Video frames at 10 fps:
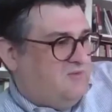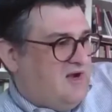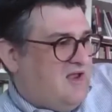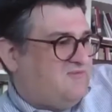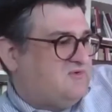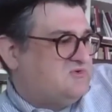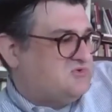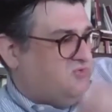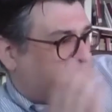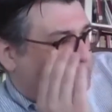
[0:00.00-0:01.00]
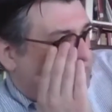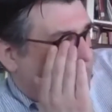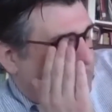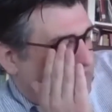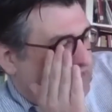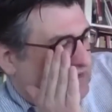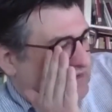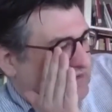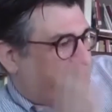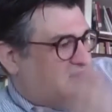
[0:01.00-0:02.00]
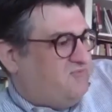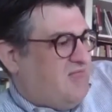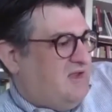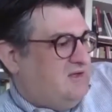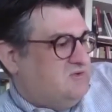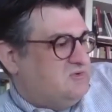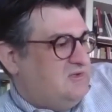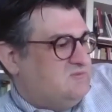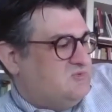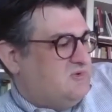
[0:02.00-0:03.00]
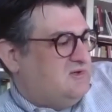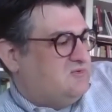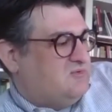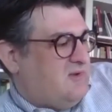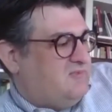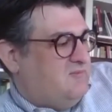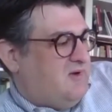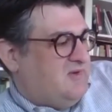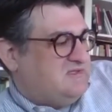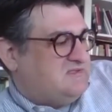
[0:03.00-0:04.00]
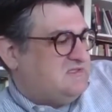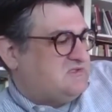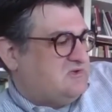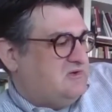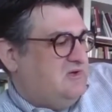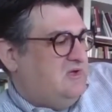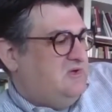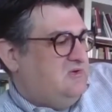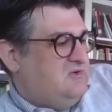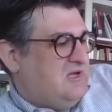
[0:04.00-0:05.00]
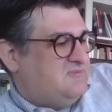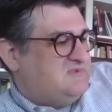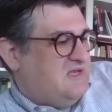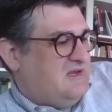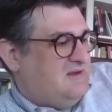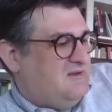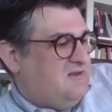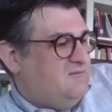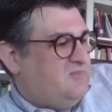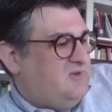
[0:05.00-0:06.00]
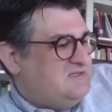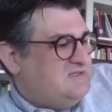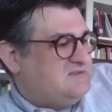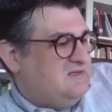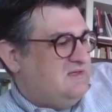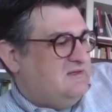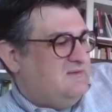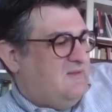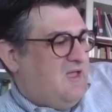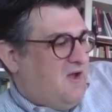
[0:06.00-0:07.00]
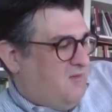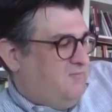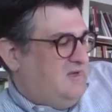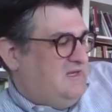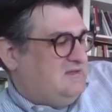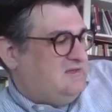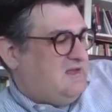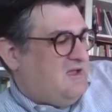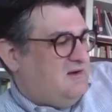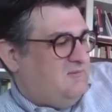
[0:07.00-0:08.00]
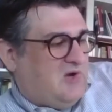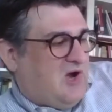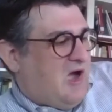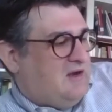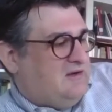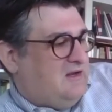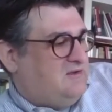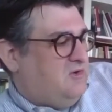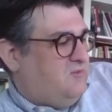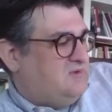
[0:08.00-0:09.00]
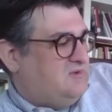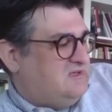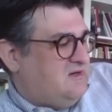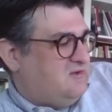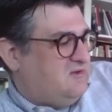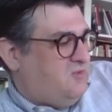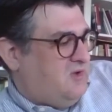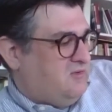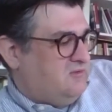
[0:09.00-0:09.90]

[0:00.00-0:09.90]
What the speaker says: after school tomorrow. My flying dreams were interrupted by my sister, who kept saying, please help me get down. I'm caught and I don't want to tear the quilt.